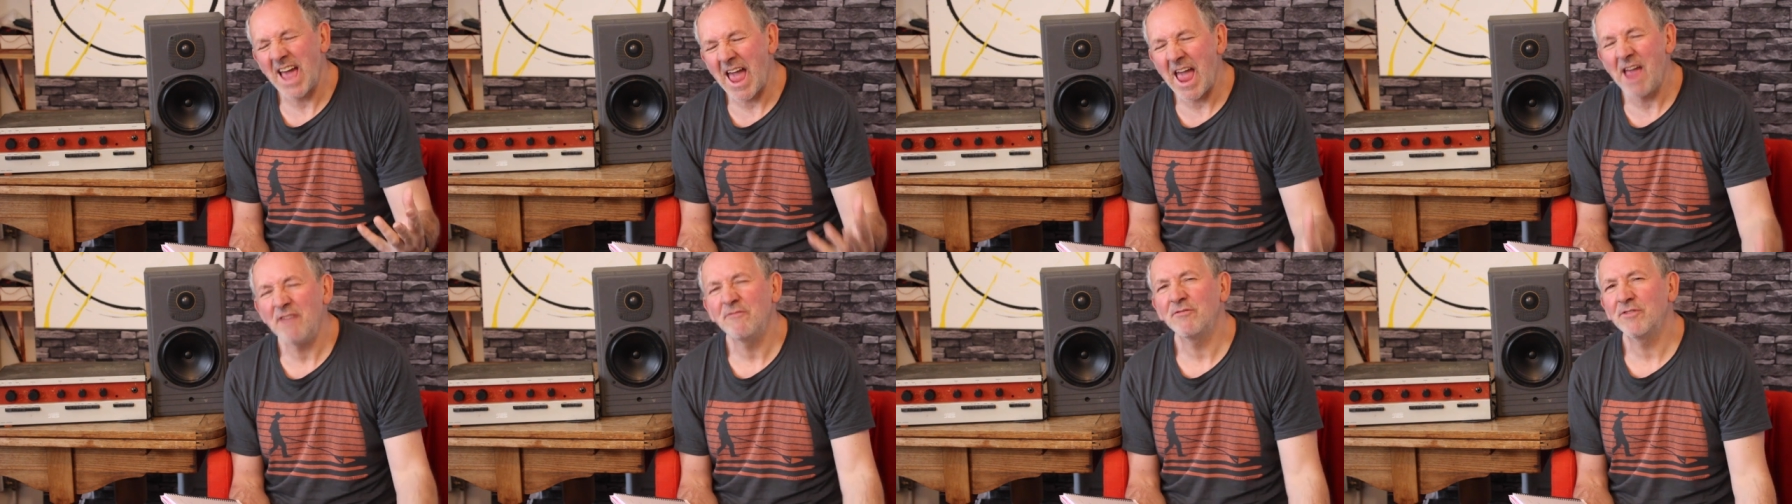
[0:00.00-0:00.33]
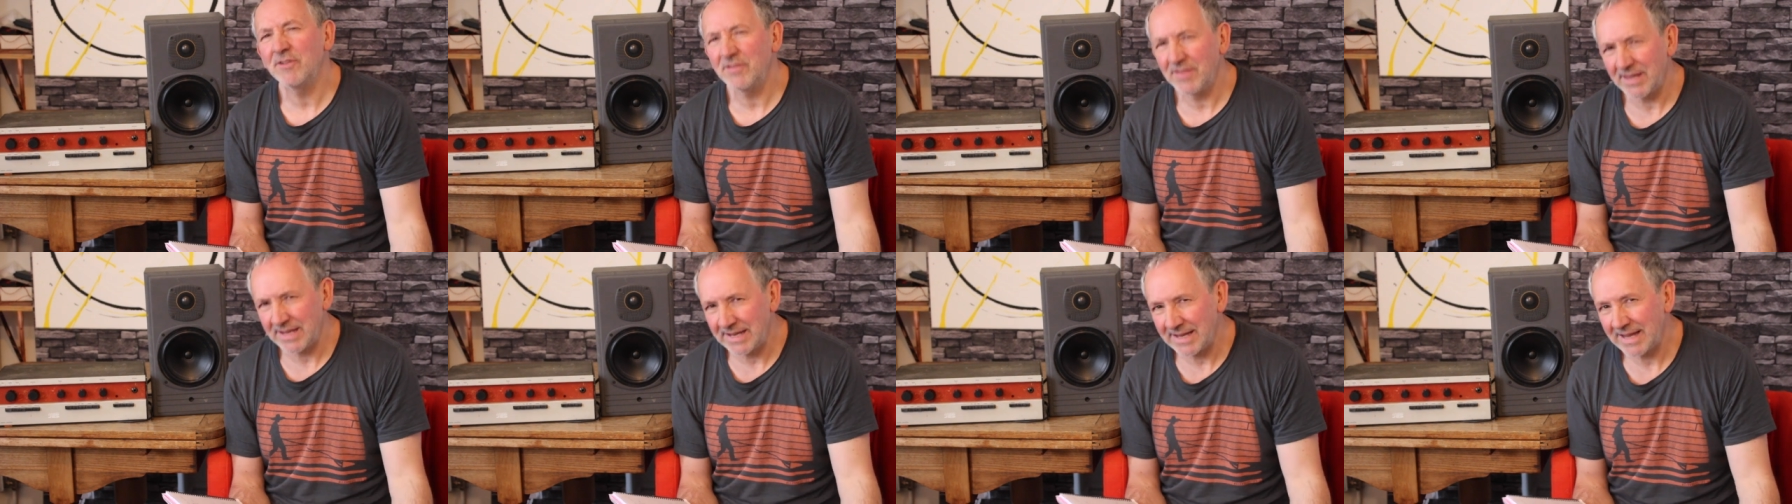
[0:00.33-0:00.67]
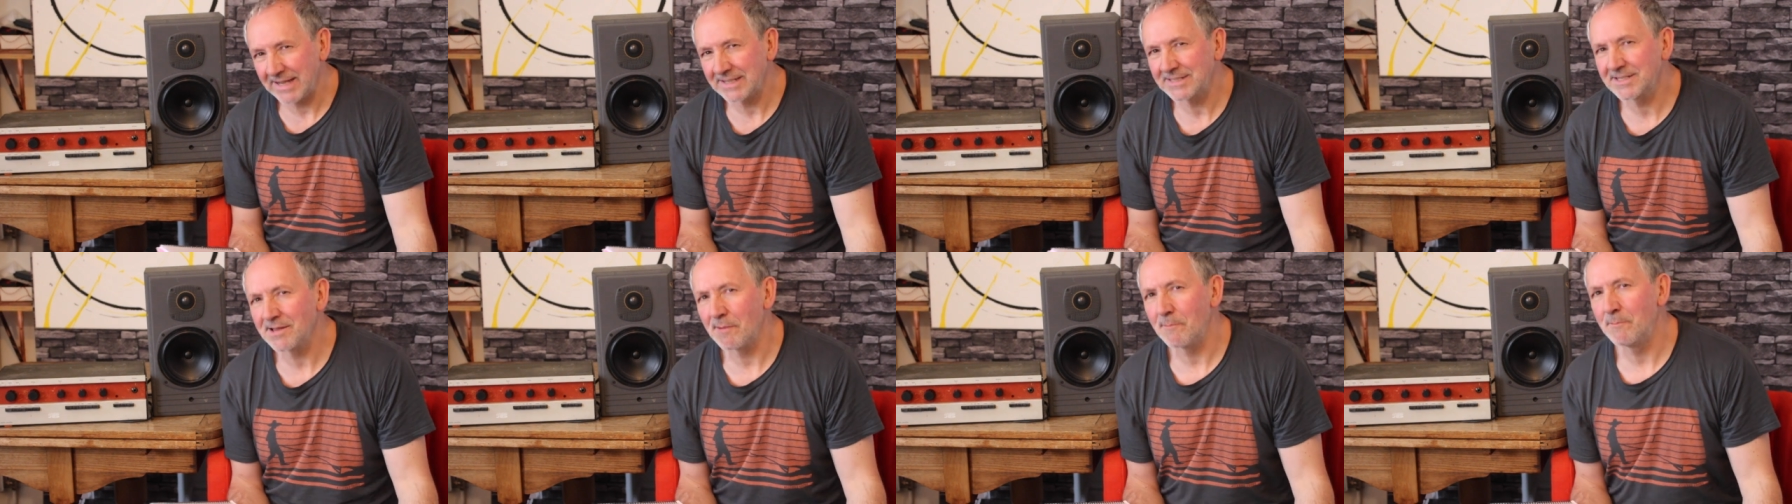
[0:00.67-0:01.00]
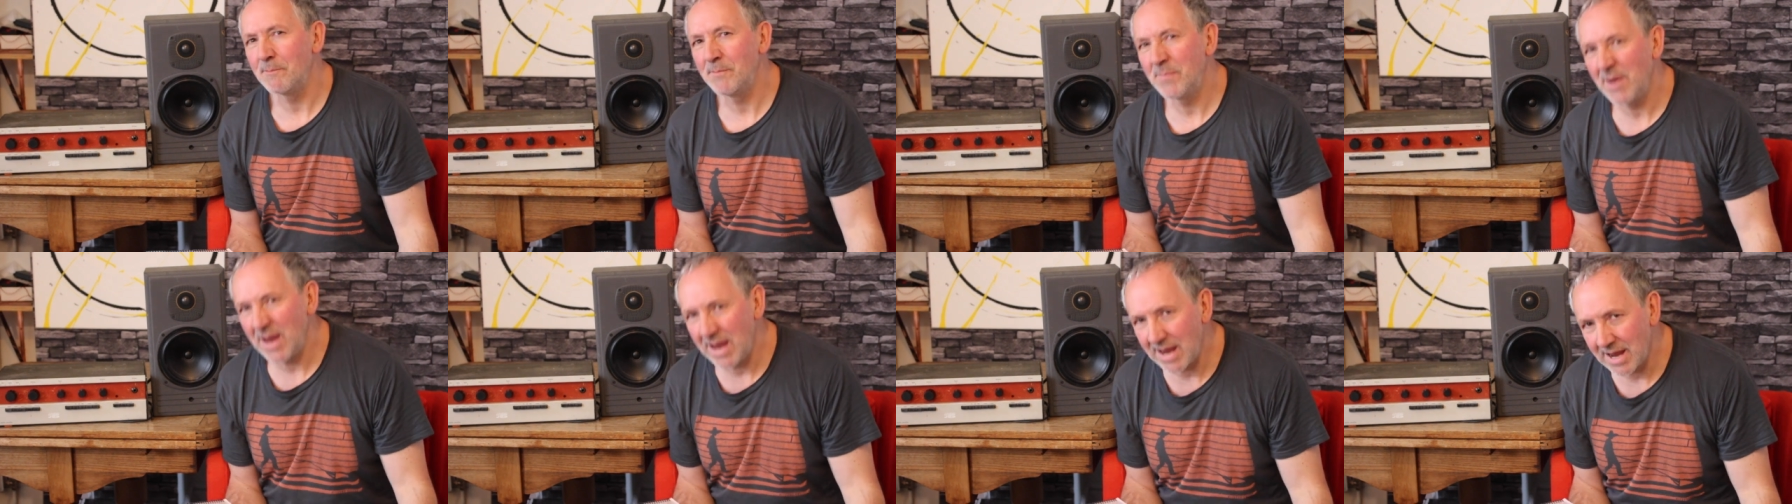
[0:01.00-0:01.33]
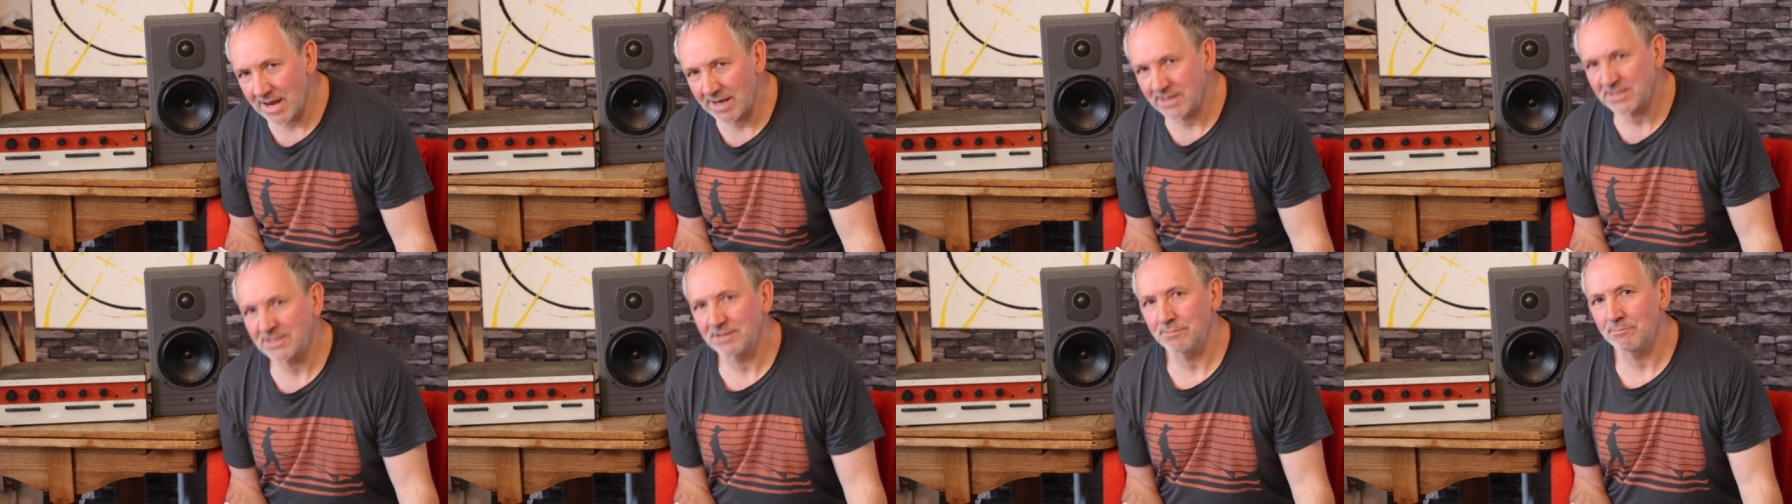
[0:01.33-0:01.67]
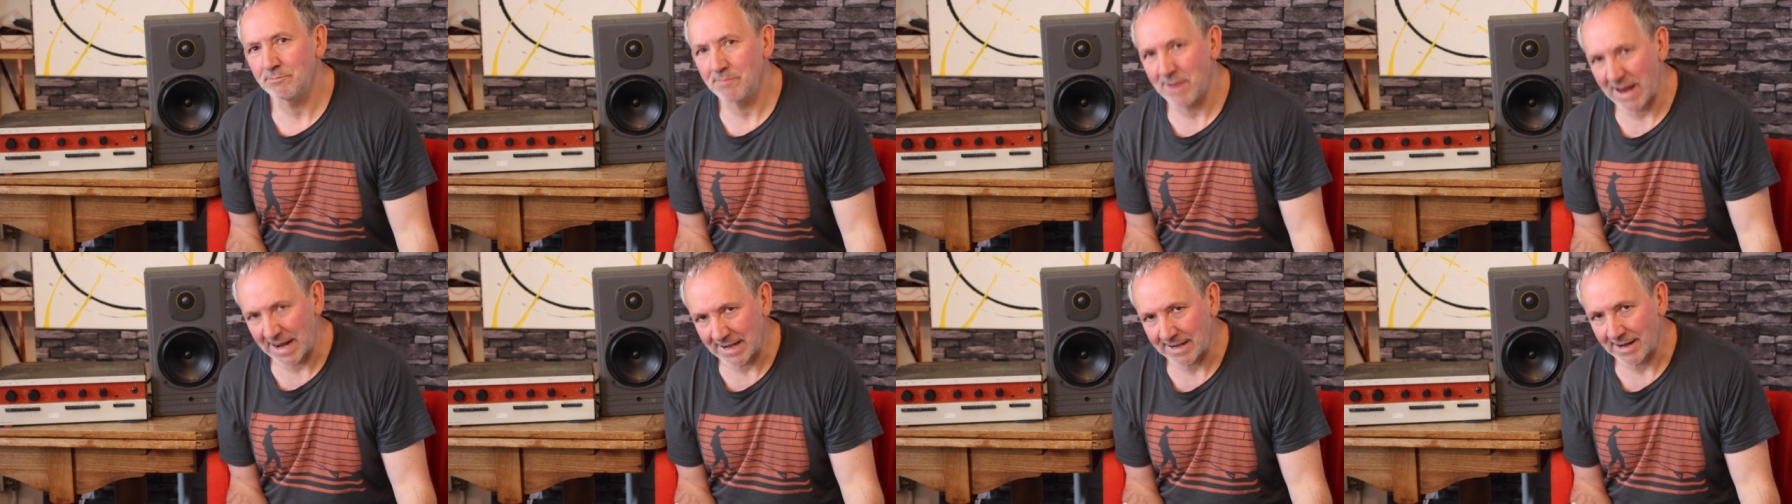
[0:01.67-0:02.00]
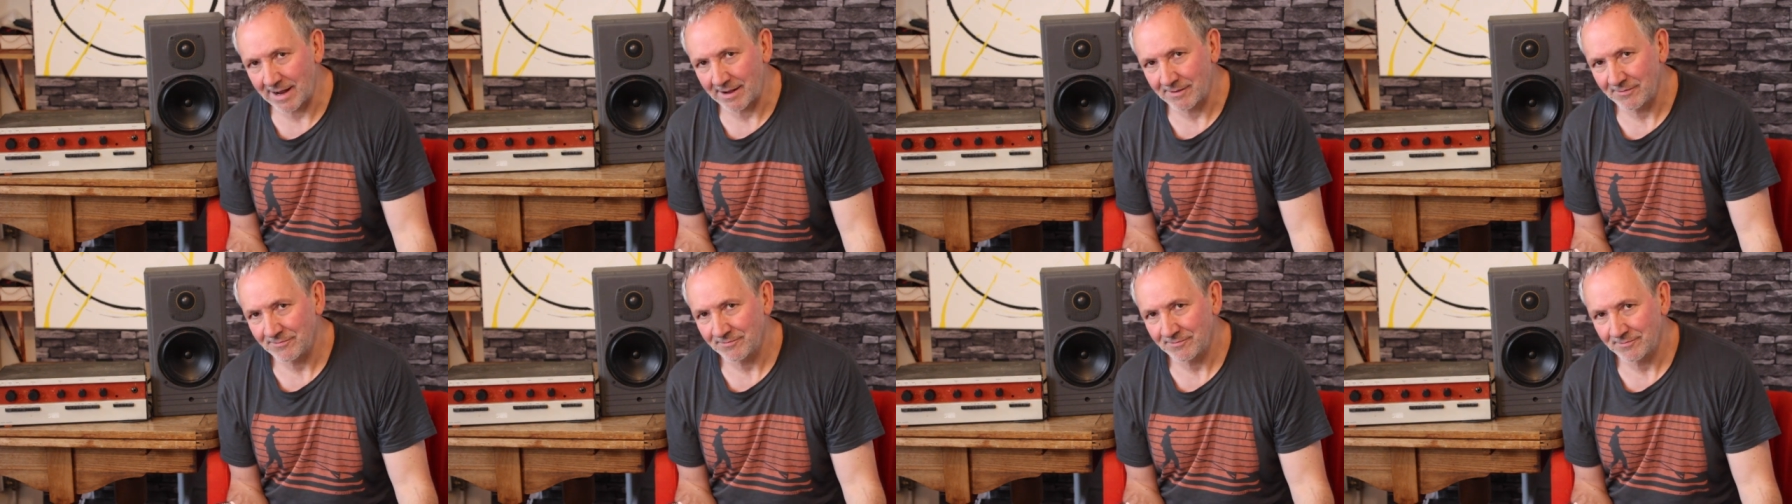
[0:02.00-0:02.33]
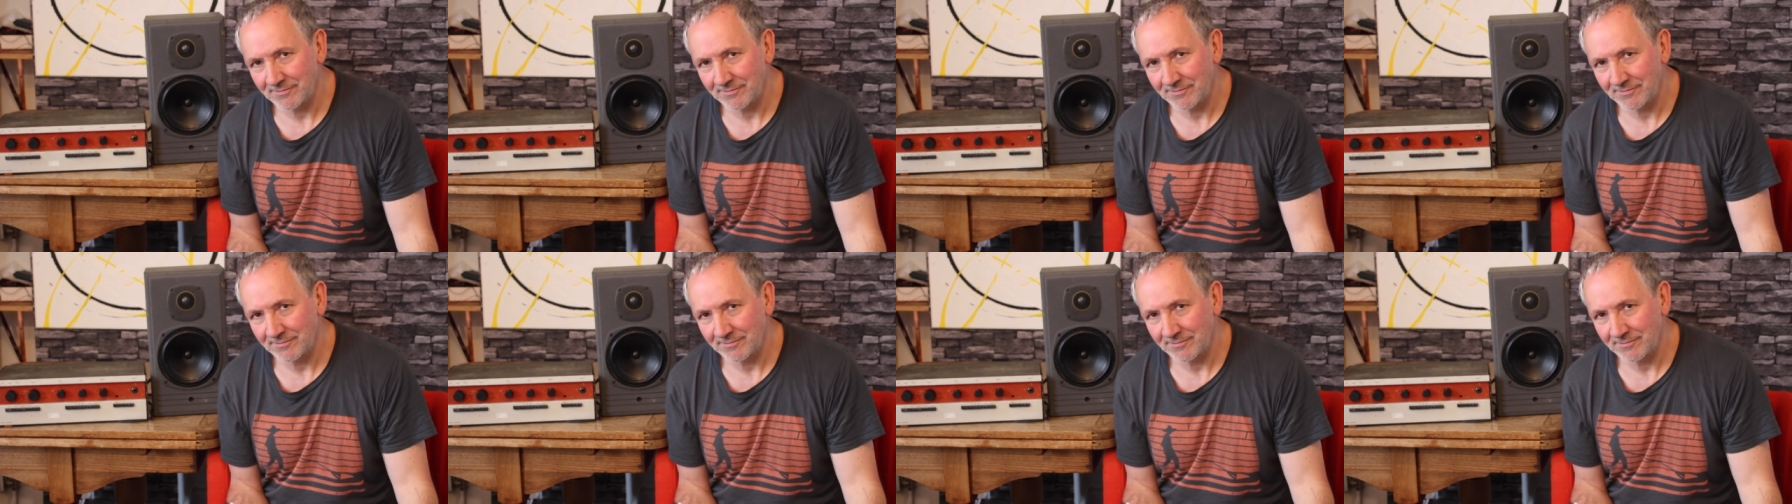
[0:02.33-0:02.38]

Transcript: everything gets a bit better.